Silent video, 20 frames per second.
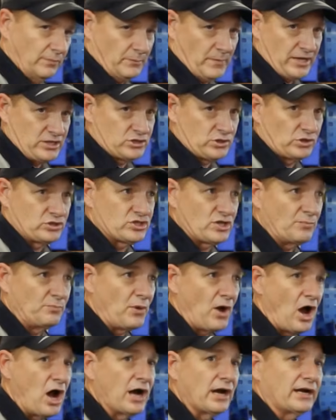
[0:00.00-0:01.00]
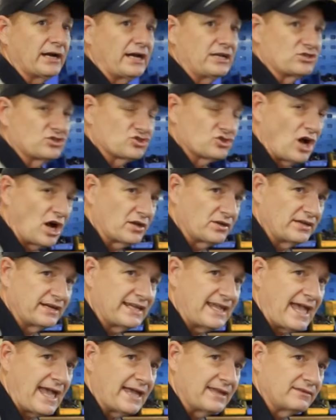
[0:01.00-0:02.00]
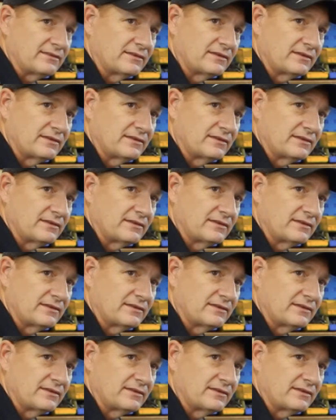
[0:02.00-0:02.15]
make sure it's in park, and start it again.